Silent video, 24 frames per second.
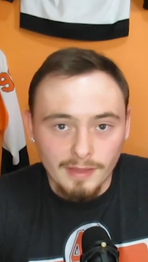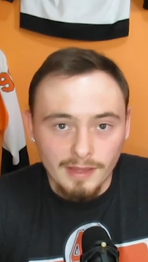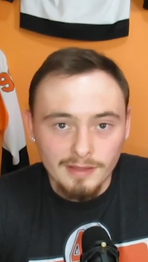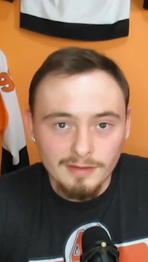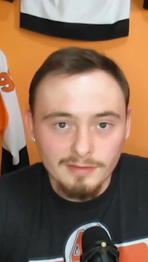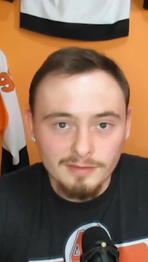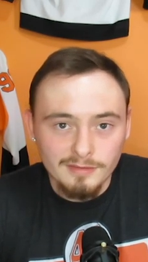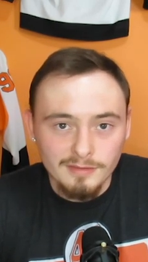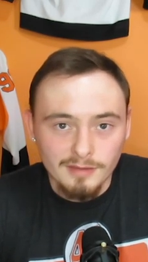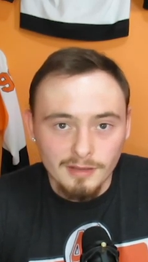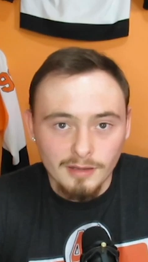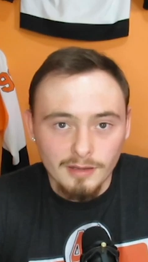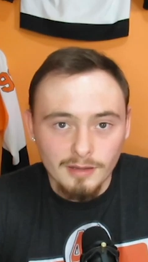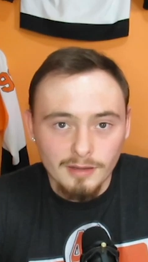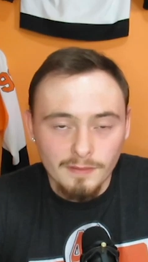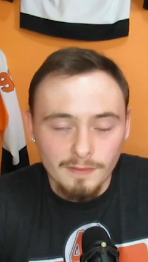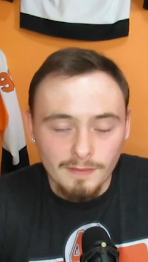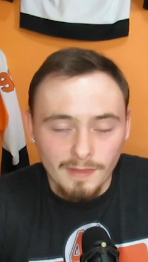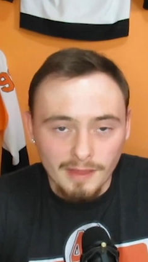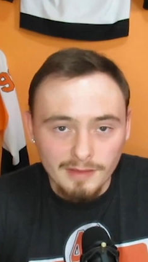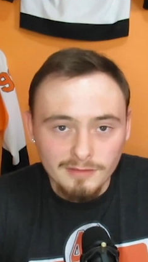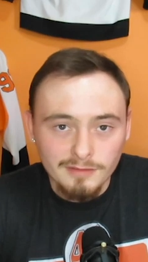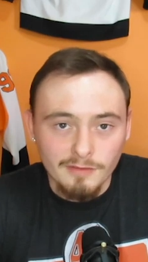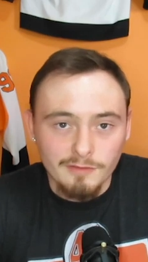thanks uh,
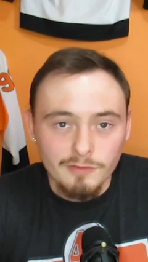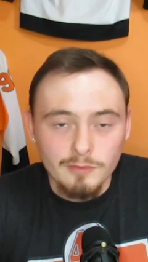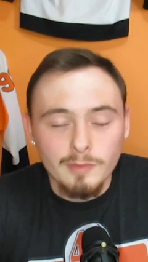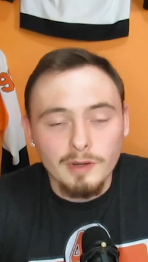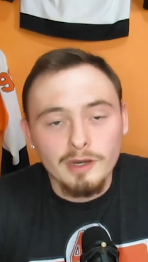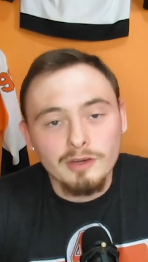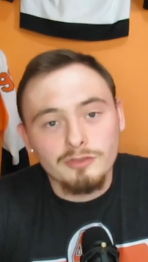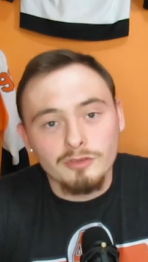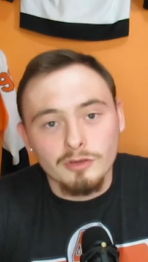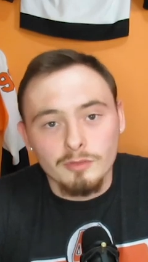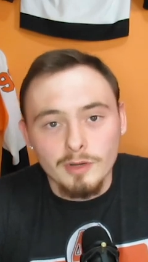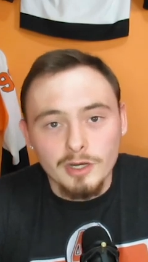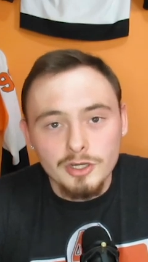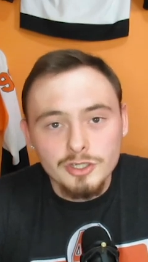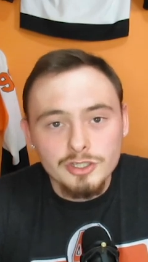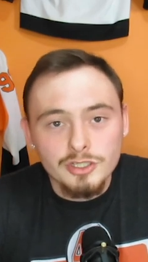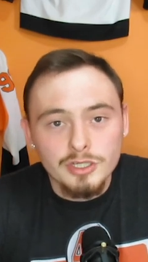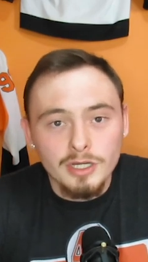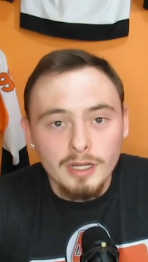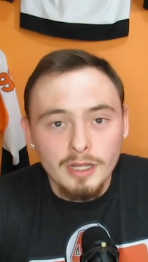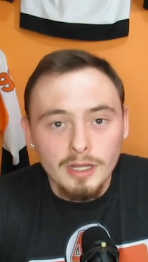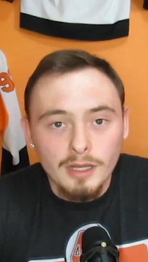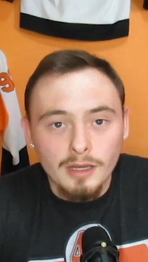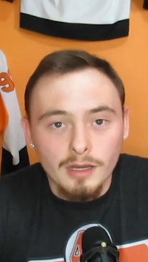thanks everybody so
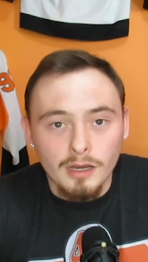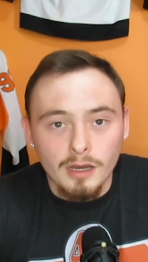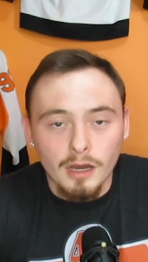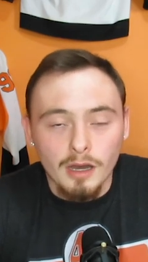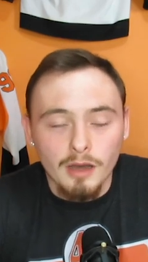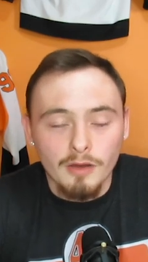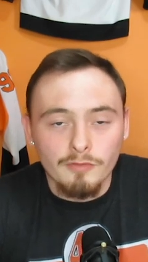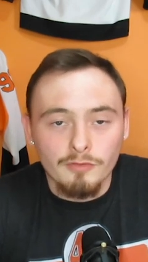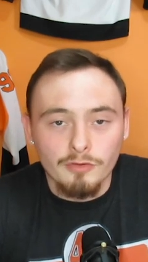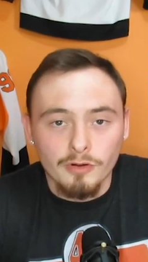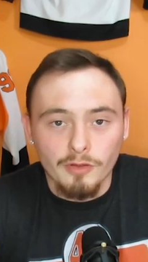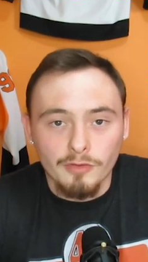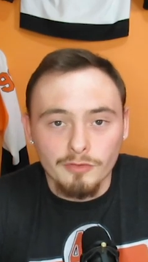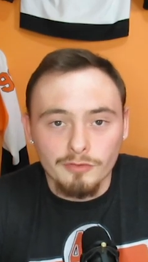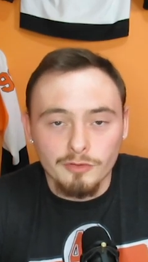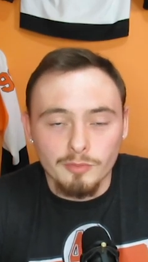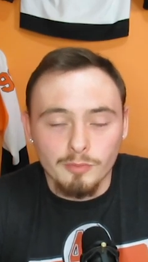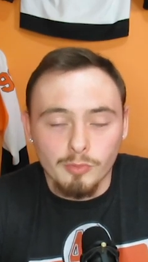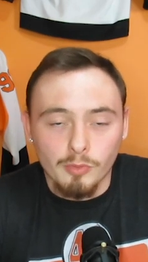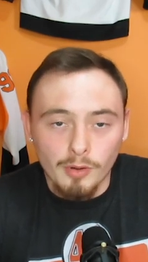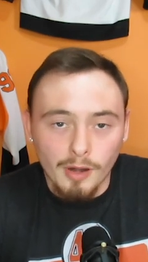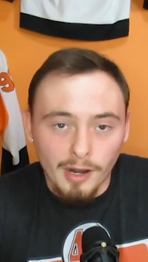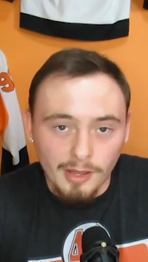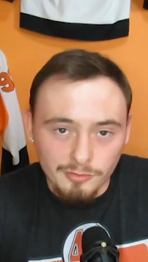much uh, for all the
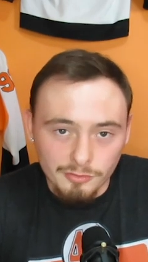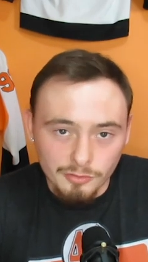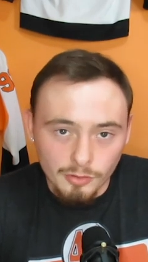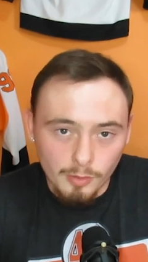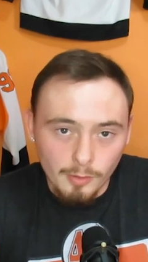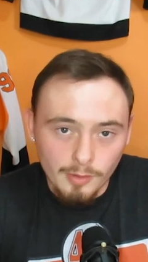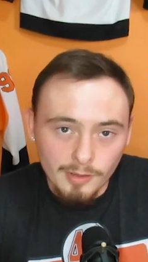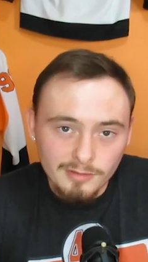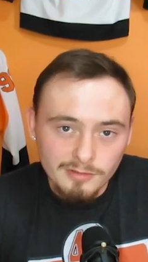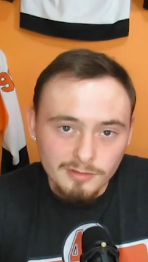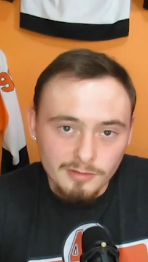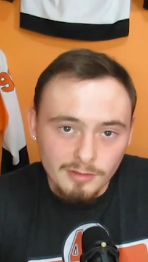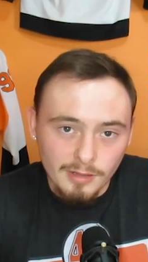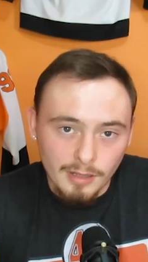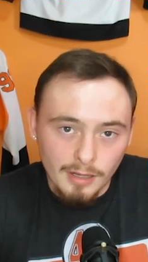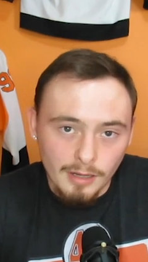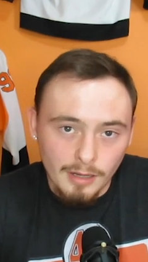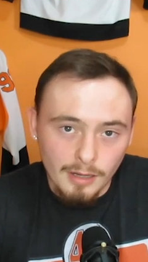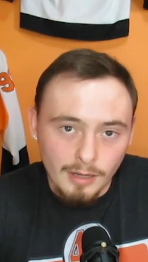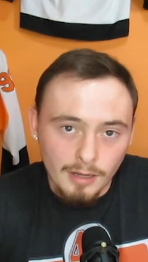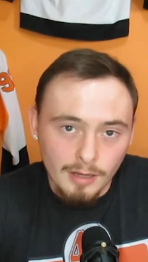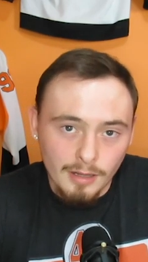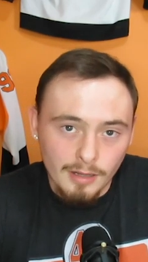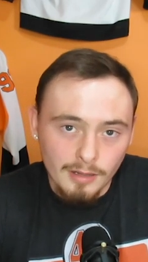support as always
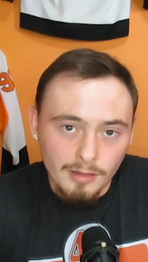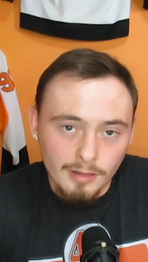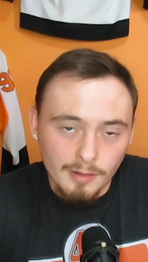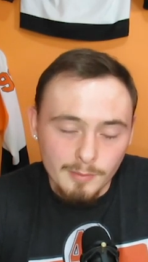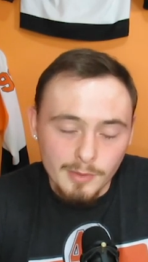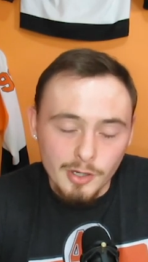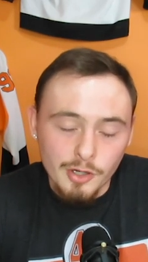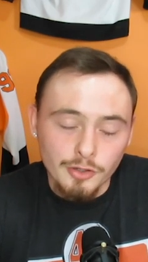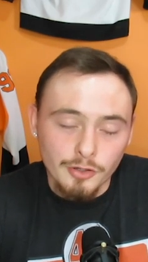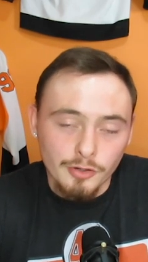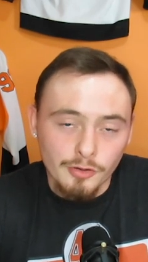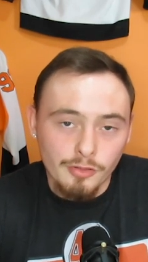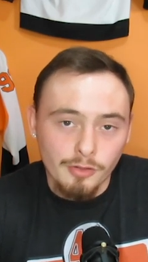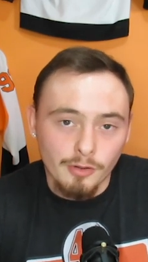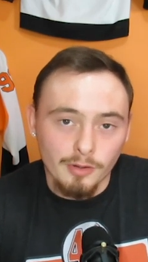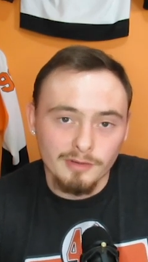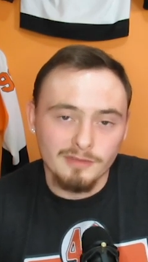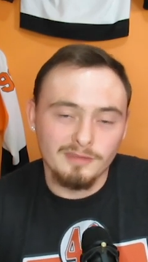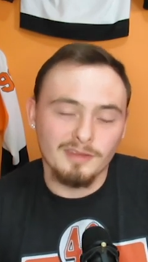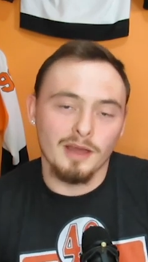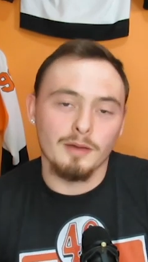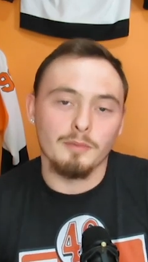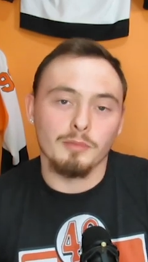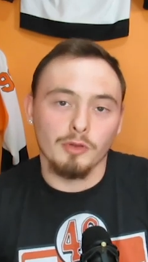uh, let me know your
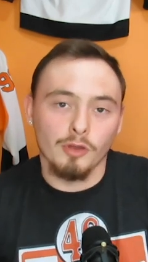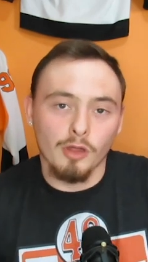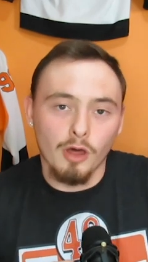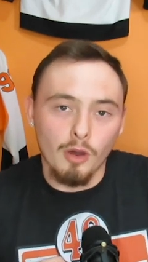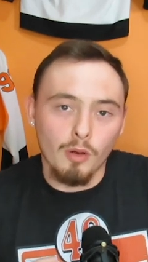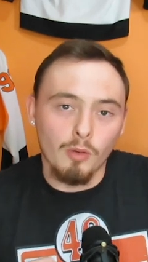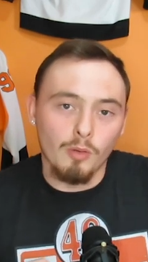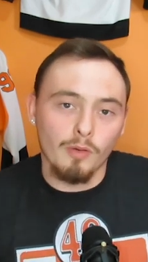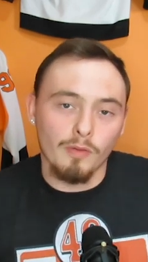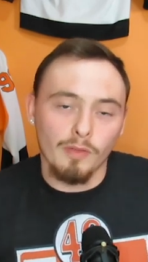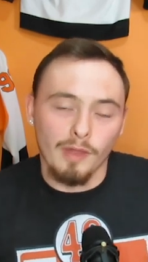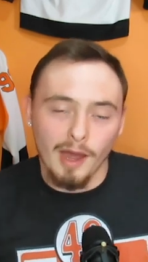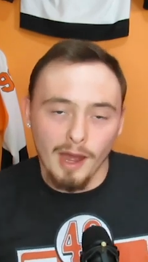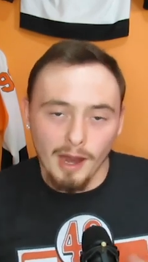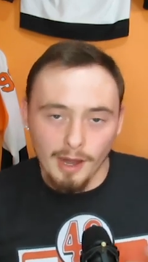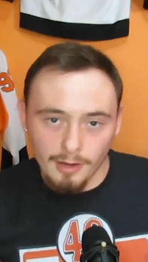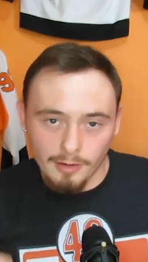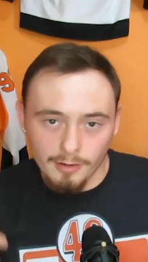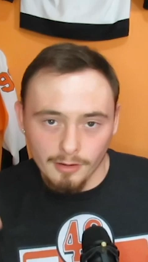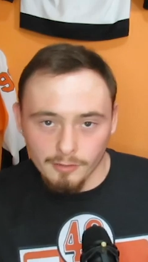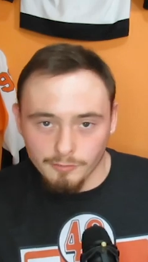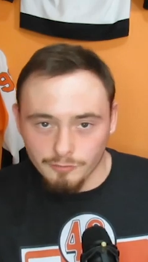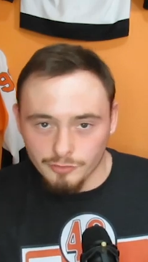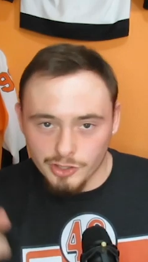thoughts down below on the
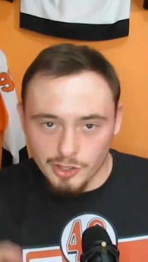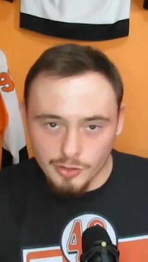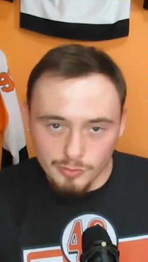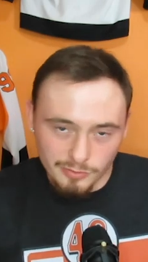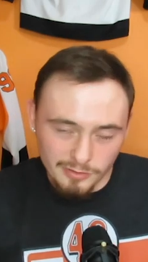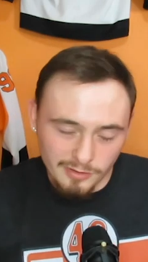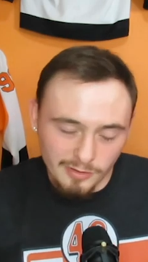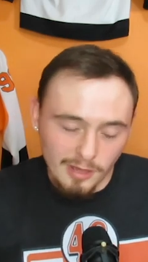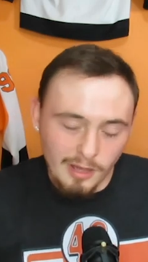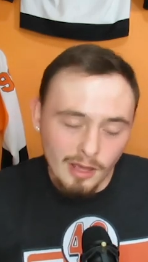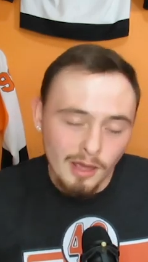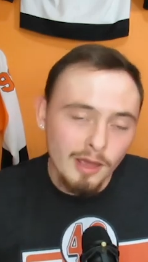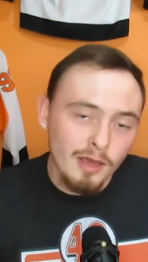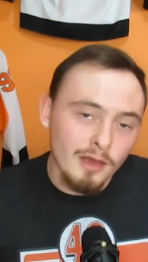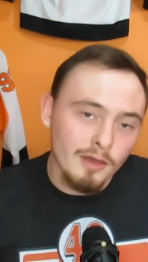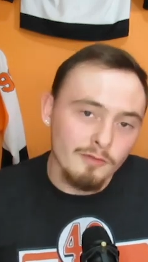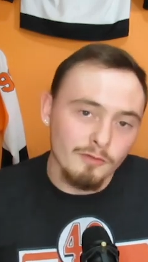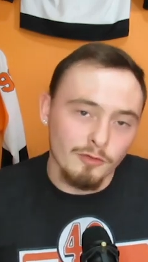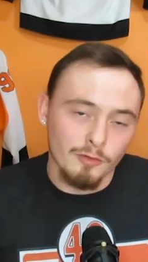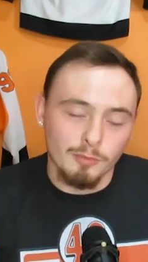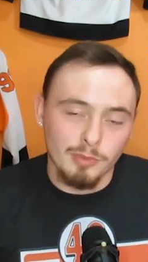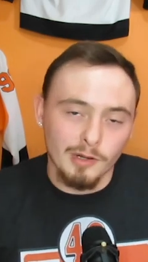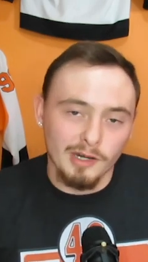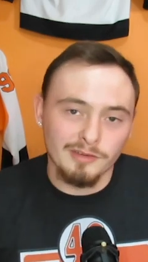hire of jonesy
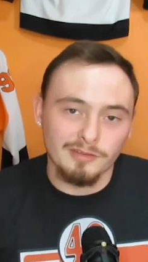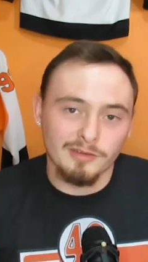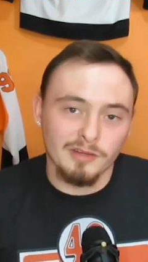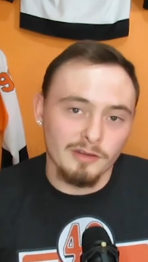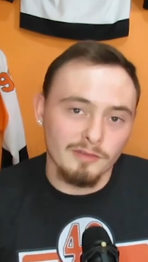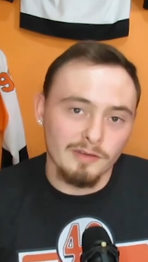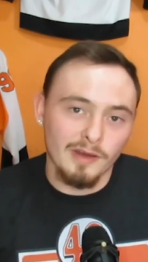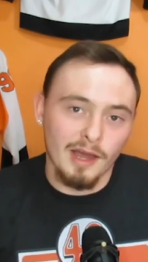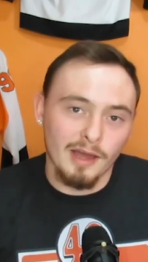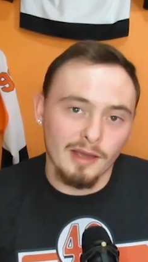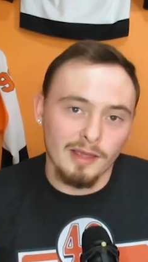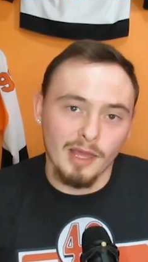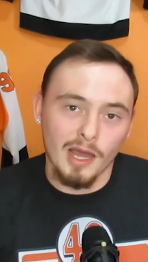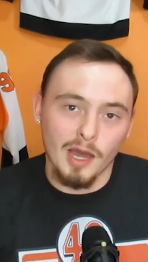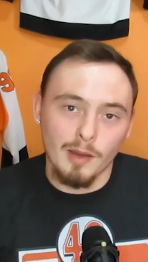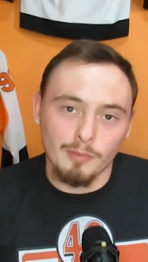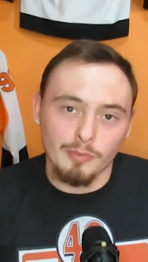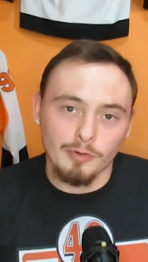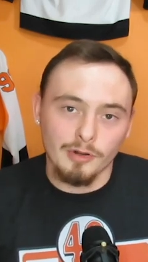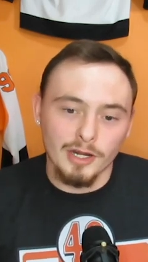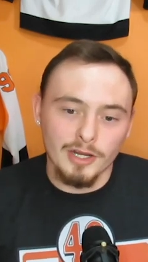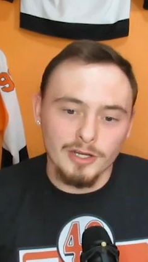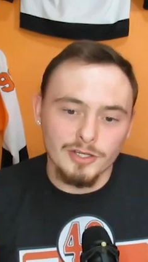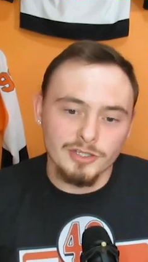for president of hockey
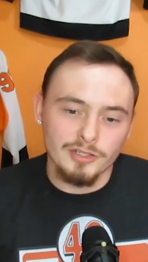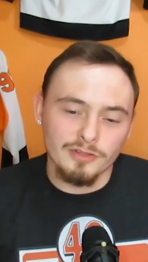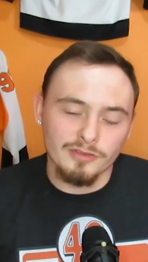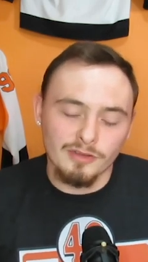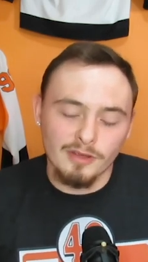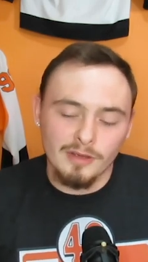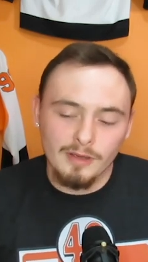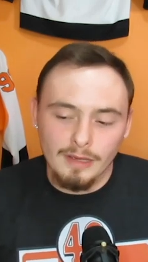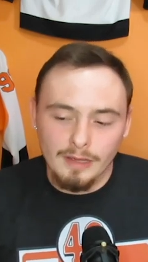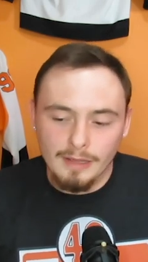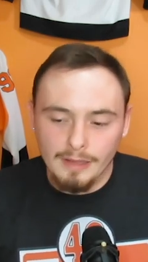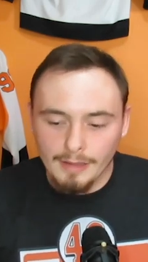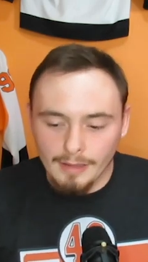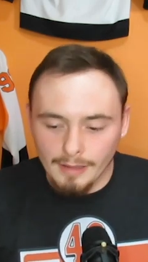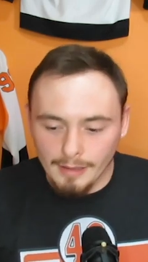operations